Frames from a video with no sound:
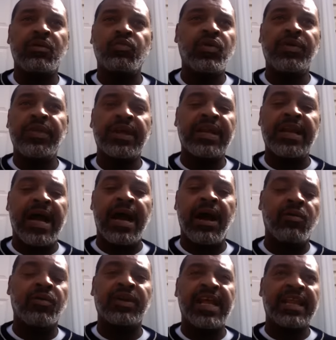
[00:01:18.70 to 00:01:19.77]
within an
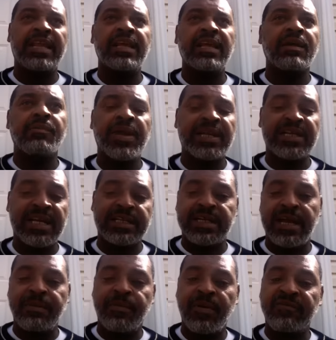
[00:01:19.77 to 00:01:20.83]
hour that he can make that
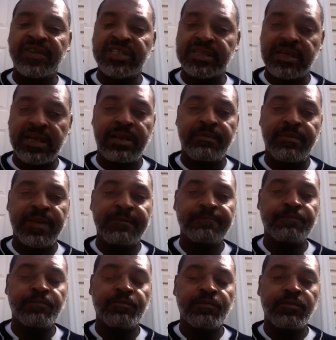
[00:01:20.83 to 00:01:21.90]
type of a statement,
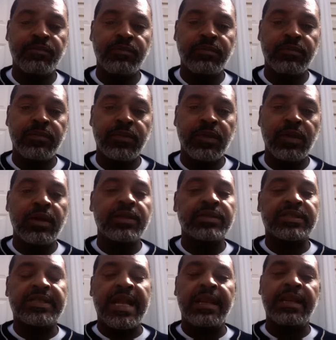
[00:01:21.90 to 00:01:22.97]

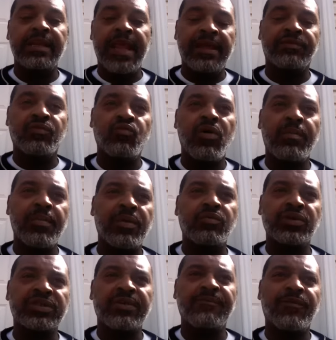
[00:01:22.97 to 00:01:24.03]
stating that the woman
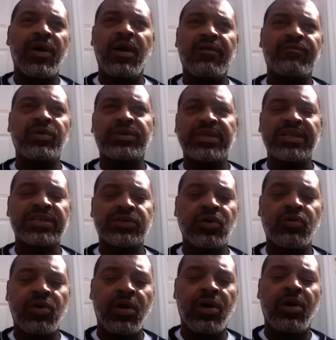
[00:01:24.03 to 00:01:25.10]
was involved with this
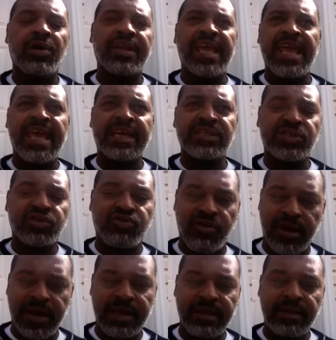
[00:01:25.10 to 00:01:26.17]
so-called X
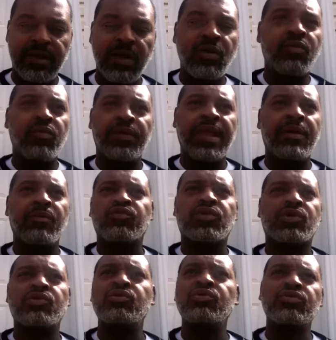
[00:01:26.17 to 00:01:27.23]
train, where they
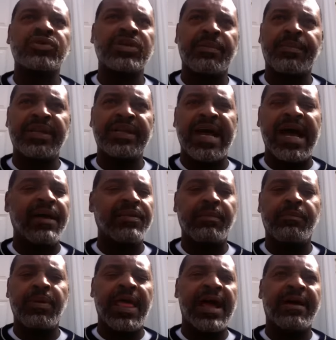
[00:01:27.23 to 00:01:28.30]
cruise up and down the
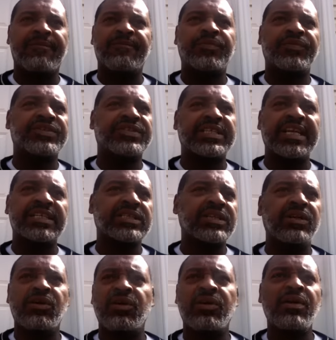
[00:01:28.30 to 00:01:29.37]
block
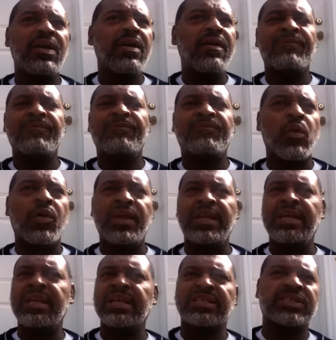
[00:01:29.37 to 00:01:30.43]
60 or
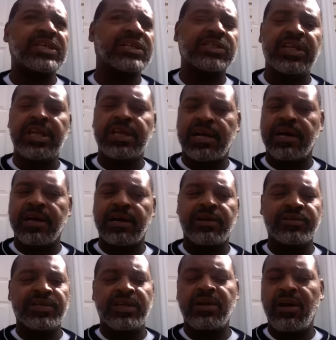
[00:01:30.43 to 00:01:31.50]
40 to 60
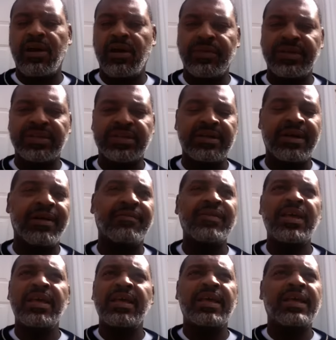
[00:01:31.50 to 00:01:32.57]
cars and all this stuff,
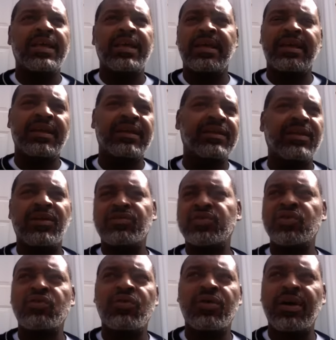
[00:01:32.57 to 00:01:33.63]
and they're
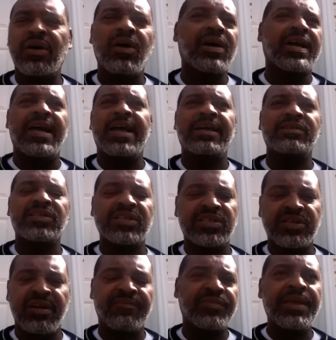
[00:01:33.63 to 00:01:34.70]
doing all kinds of
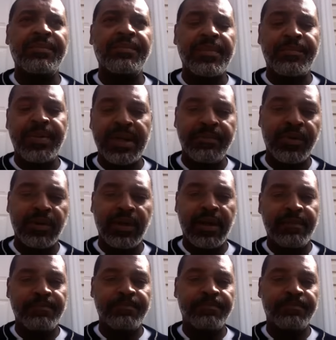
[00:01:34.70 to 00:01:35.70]
stuff, keeping people up.